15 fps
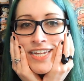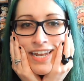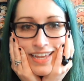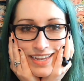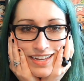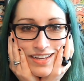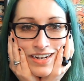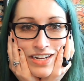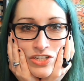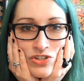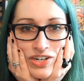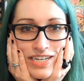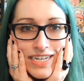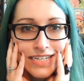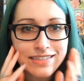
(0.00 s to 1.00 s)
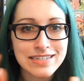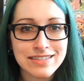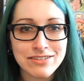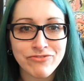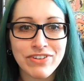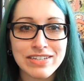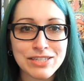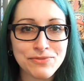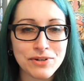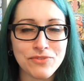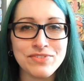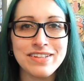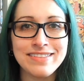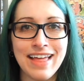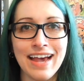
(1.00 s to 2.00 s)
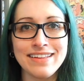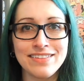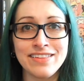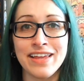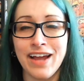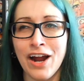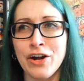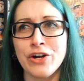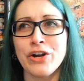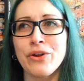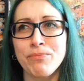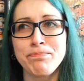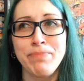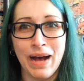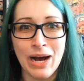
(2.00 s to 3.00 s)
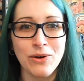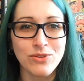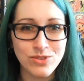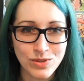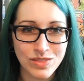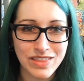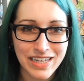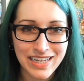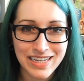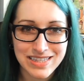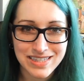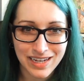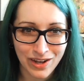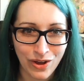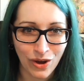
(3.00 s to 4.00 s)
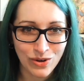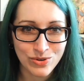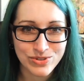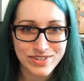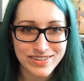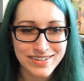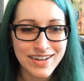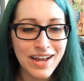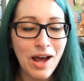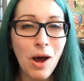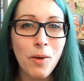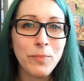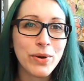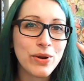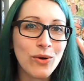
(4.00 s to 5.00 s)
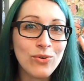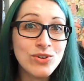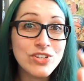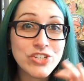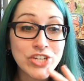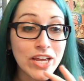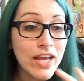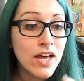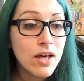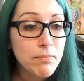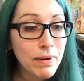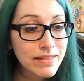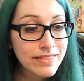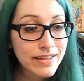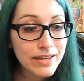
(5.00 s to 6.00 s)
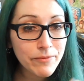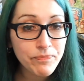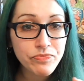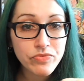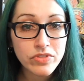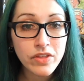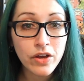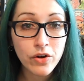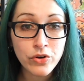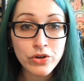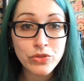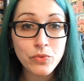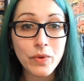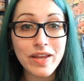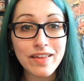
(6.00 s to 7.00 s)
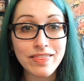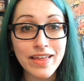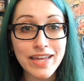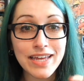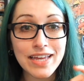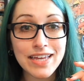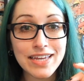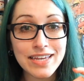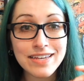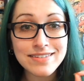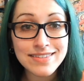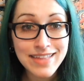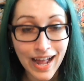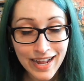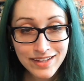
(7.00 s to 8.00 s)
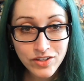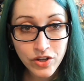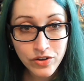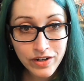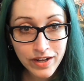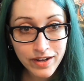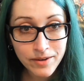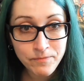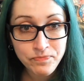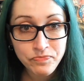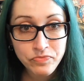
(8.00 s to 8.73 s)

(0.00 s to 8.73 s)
Like, literally, it is a festival of the dead. They are bound to think it's a ghost. But holy shit. But the earthquake thing, is that going to